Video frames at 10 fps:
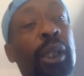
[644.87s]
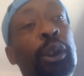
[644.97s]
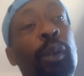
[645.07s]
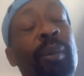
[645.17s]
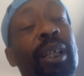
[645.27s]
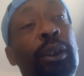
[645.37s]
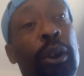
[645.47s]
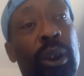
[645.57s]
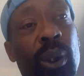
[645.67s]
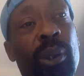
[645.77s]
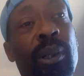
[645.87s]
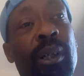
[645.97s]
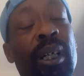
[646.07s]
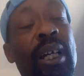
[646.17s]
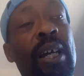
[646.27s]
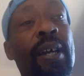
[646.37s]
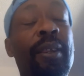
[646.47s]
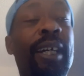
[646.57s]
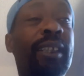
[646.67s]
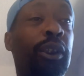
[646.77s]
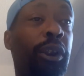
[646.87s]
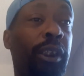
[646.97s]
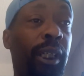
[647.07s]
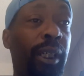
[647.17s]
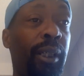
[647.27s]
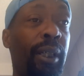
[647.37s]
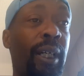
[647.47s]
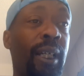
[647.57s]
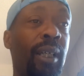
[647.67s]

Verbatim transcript: should make sure that she